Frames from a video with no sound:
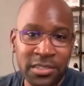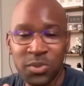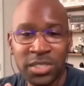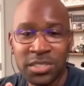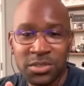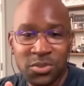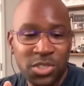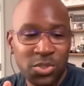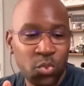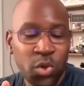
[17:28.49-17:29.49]
It's
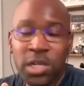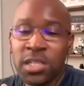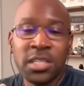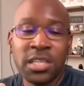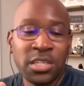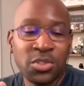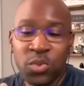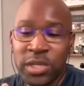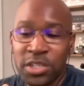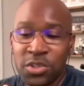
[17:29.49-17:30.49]
just one of the things
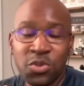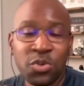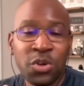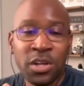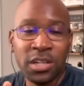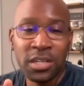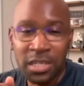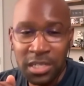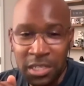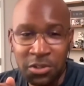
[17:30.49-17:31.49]
we do
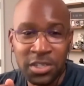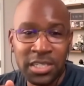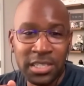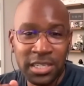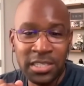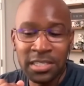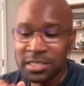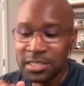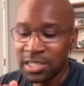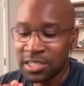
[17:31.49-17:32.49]
literally in
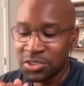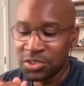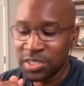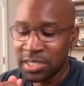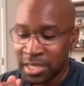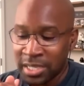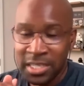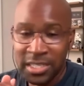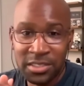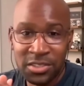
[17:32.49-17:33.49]
this country
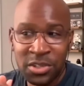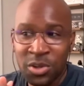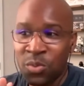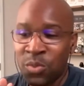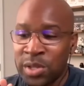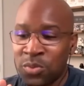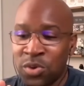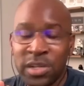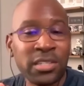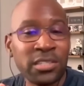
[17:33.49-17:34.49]
is we
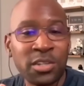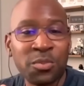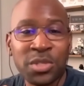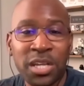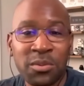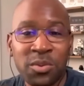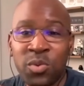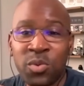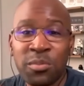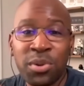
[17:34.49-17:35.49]
want
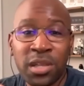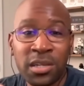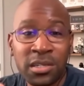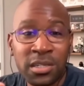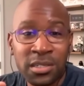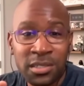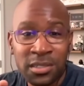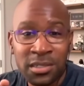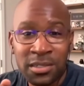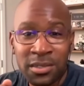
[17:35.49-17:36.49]
a plug,
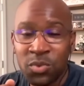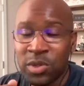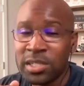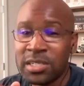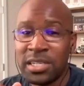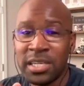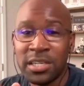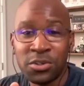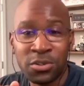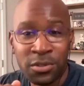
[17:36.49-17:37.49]
we want a
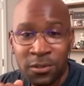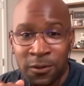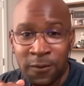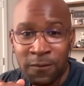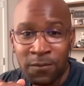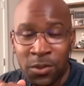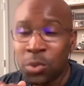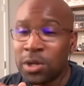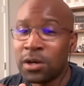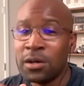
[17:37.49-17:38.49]
deal, we
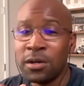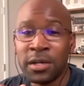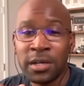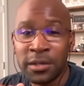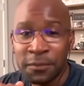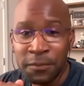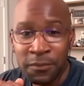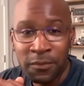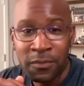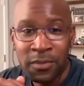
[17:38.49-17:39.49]
want a hookup,
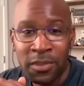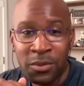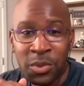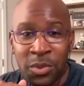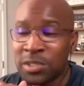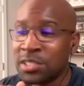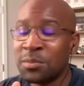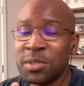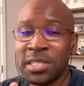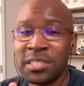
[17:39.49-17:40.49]
we want
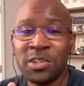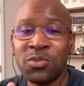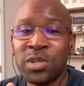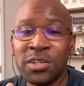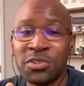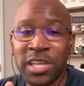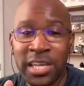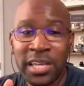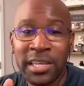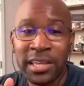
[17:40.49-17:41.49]
something that someone else
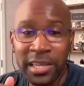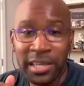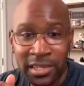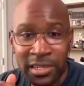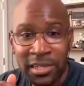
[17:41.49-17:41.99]
can't get